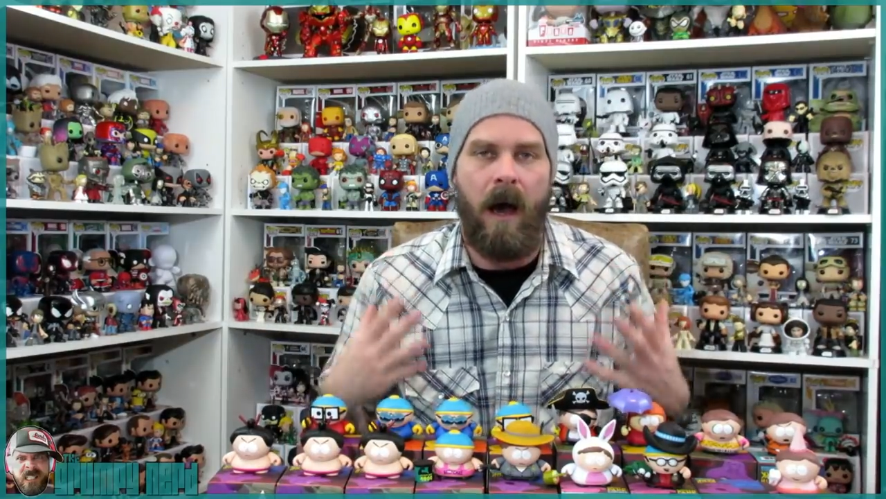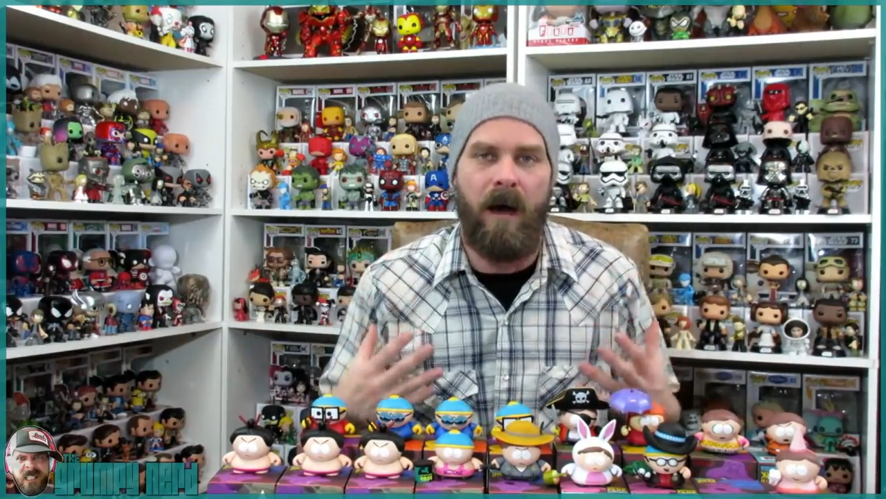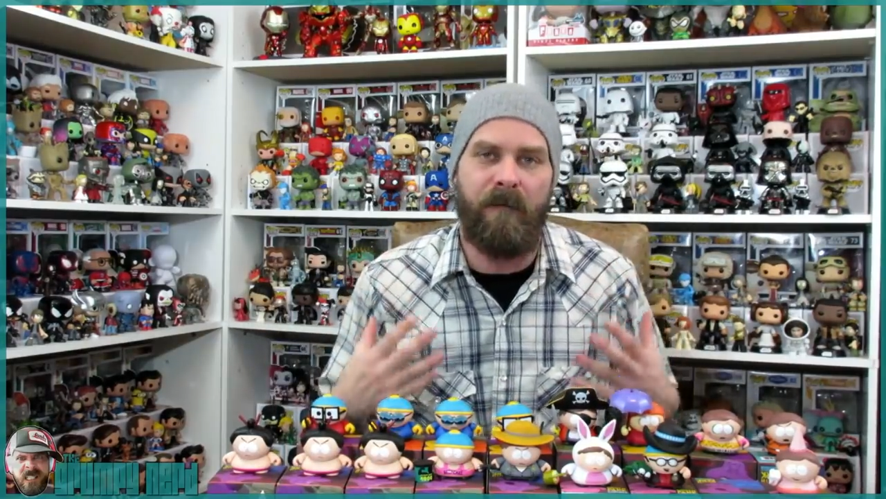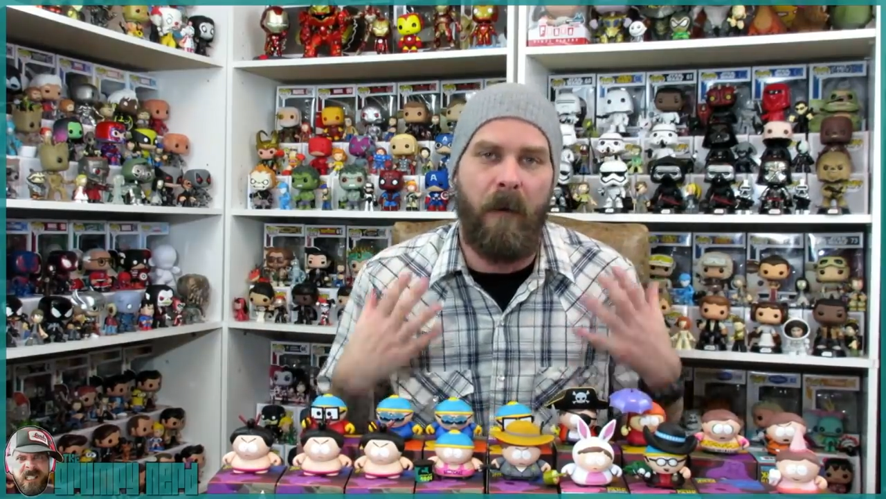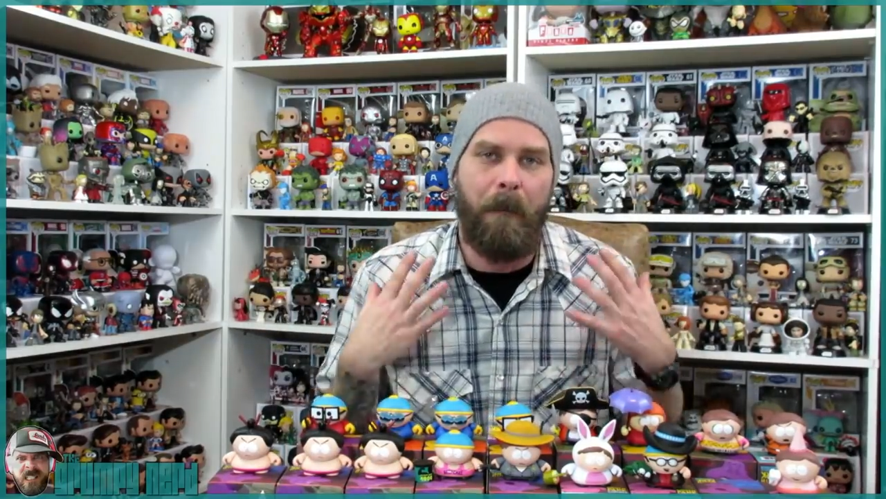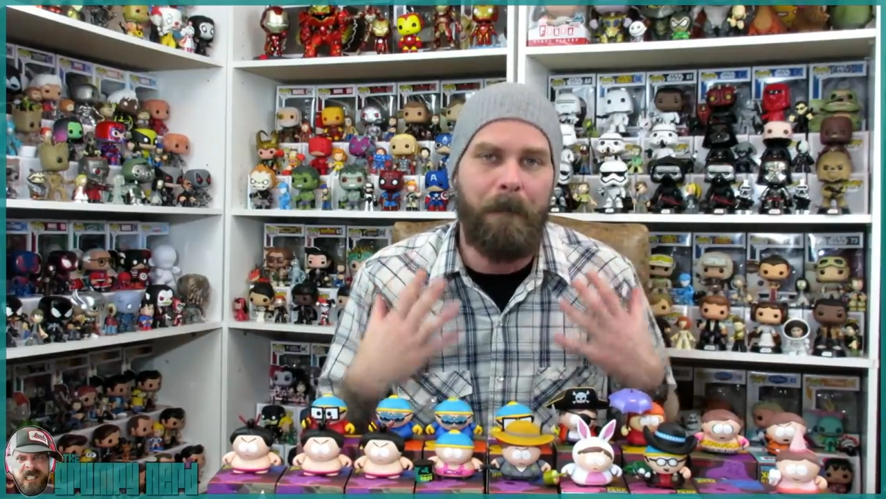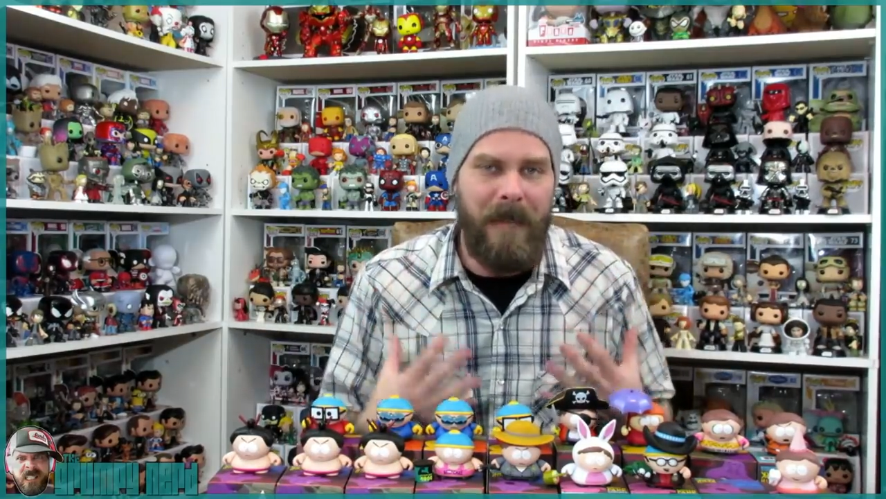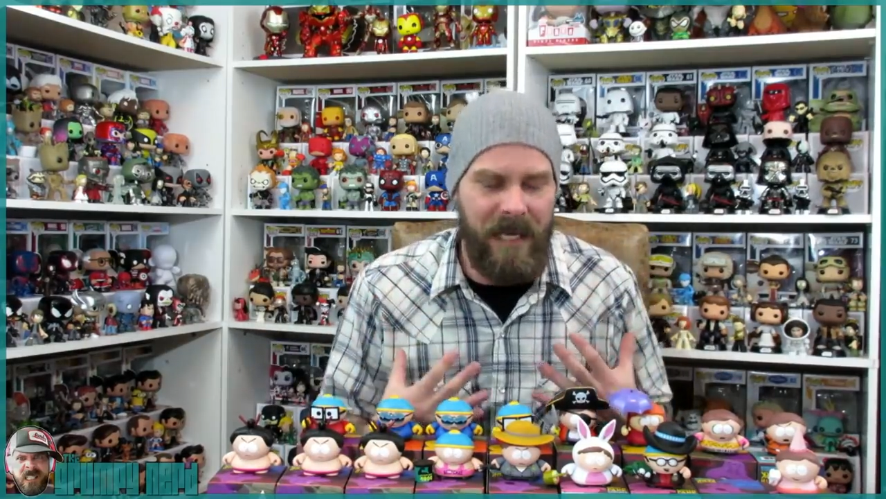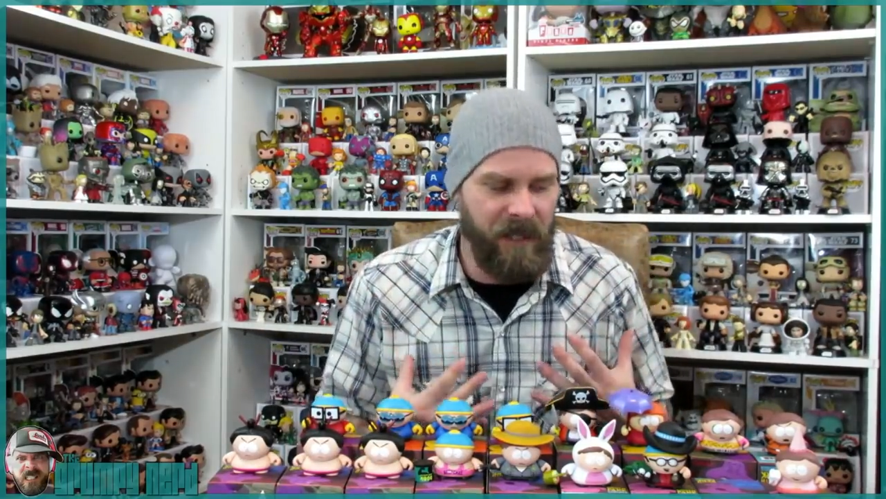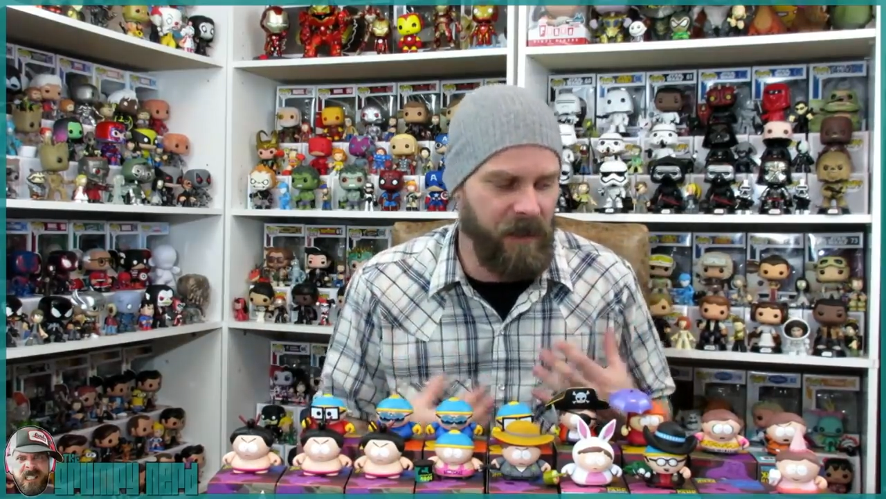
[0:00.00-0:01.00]
of
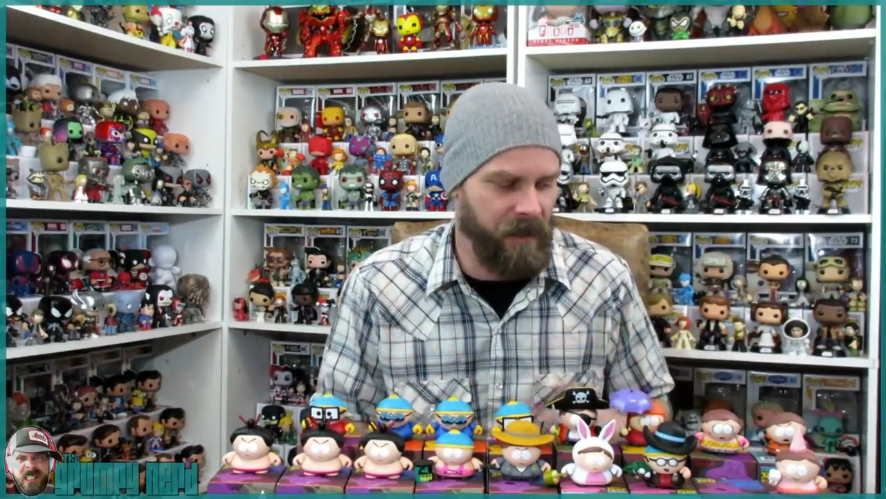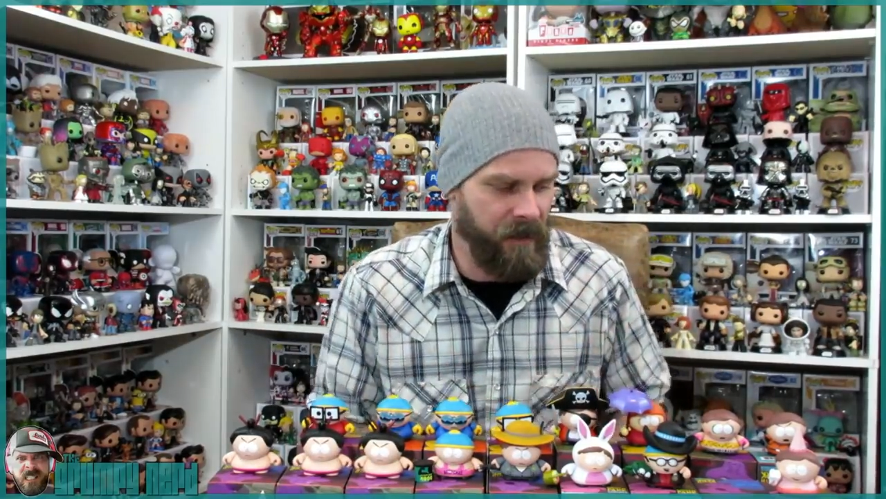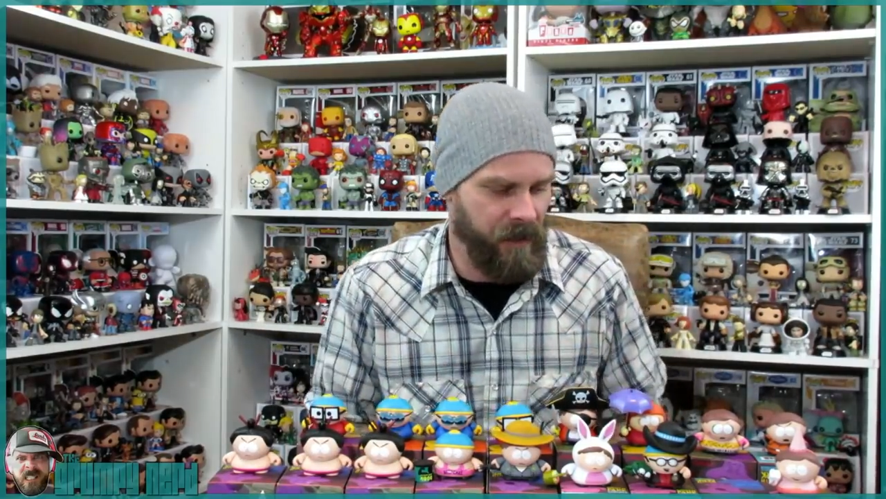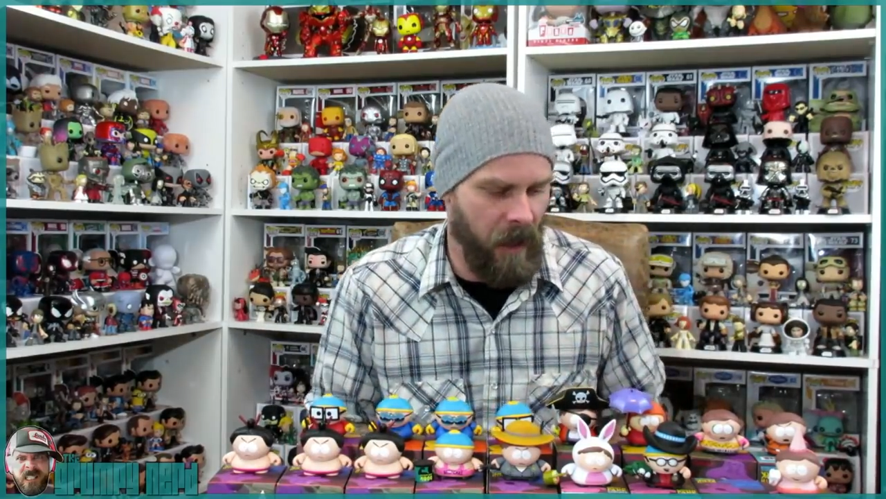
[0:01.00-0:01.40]
miniatures.